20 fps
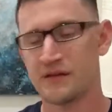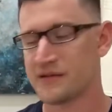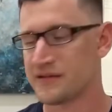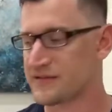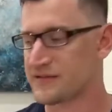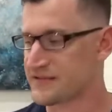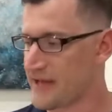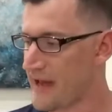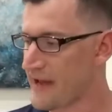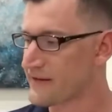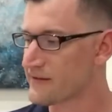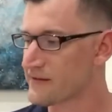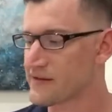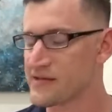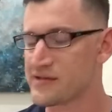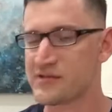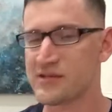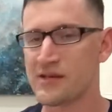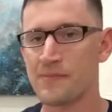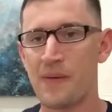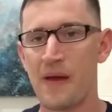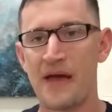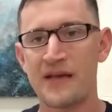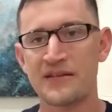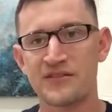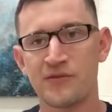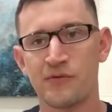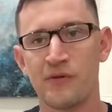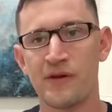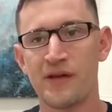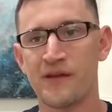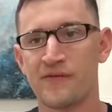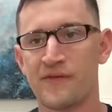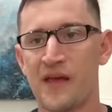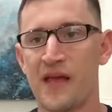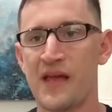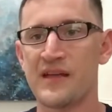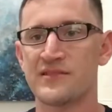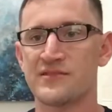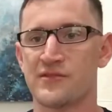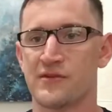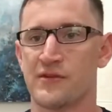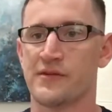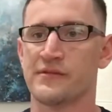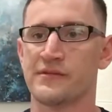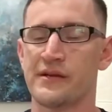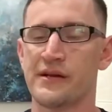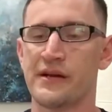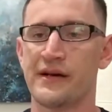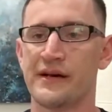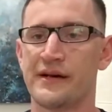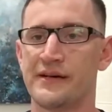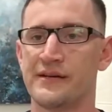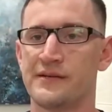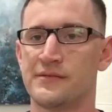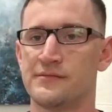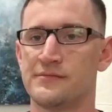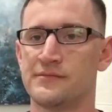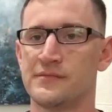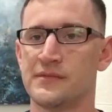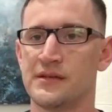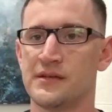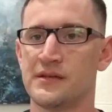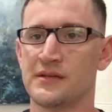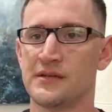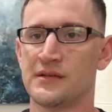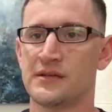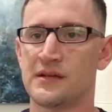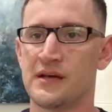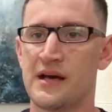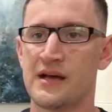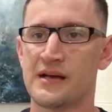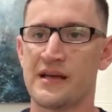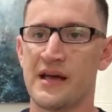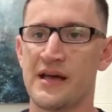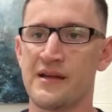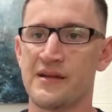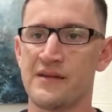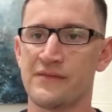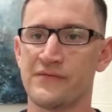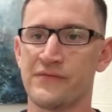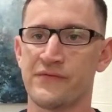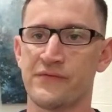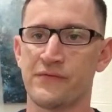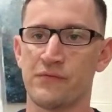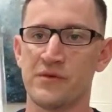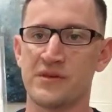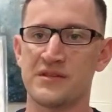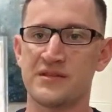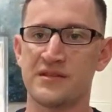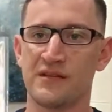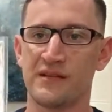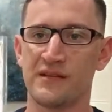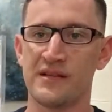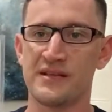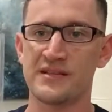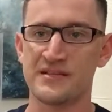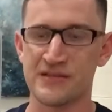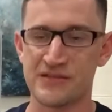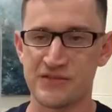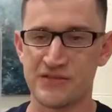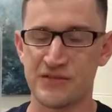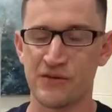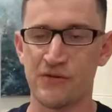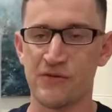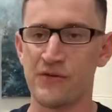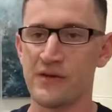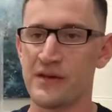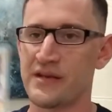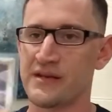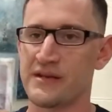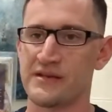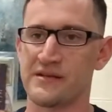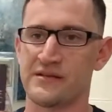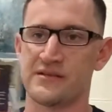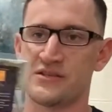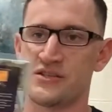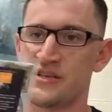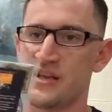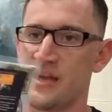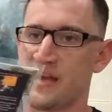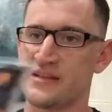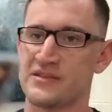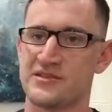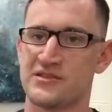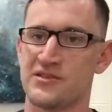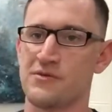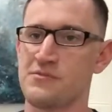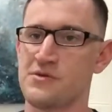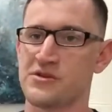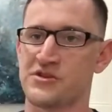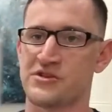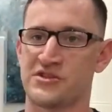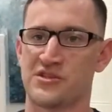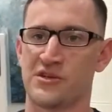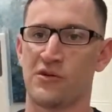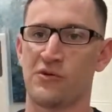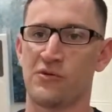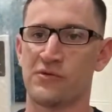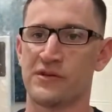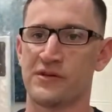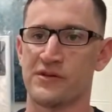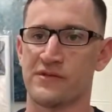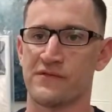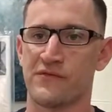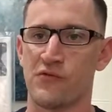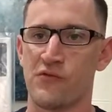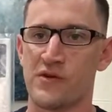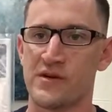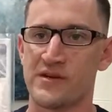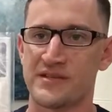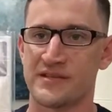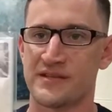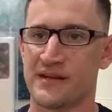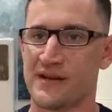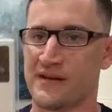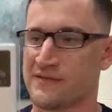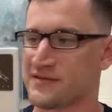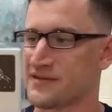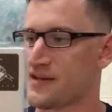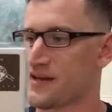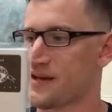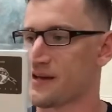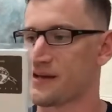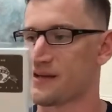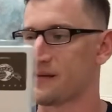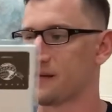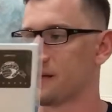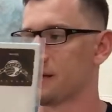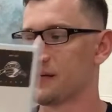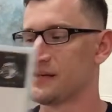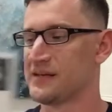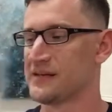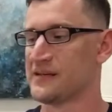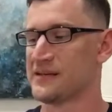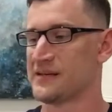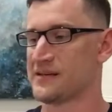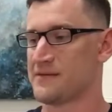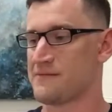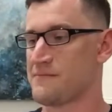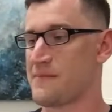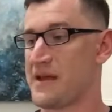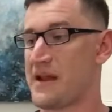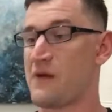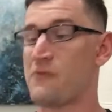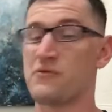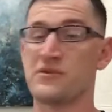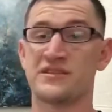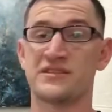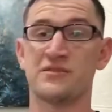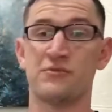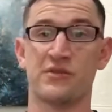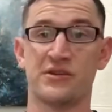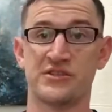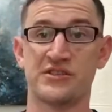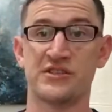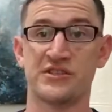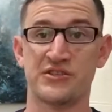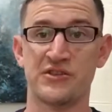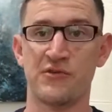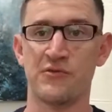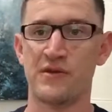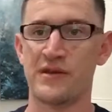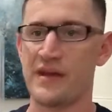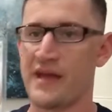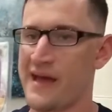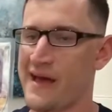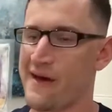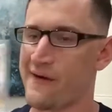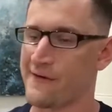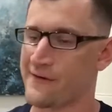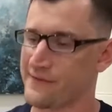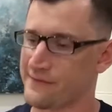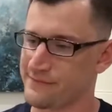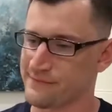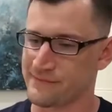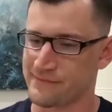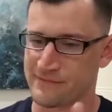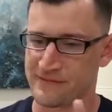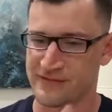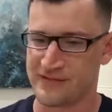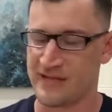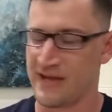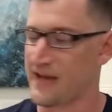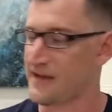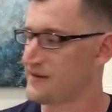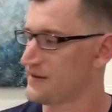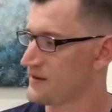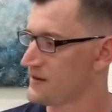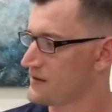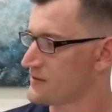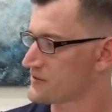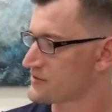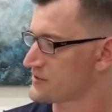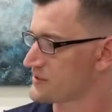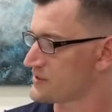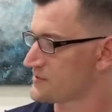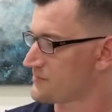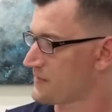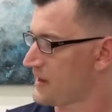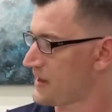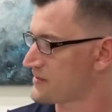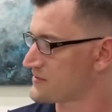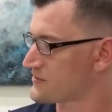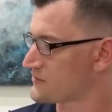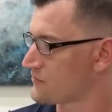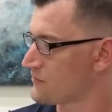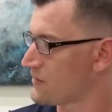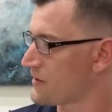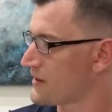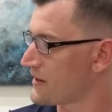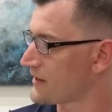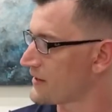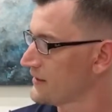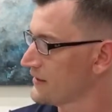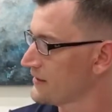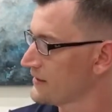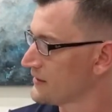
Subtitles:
sadly she passed away of cancer. I kind of was listening to it, and she had so much soul in her voice that I was like, man, I want to see what she's doing now. And sad to hear she's passed away.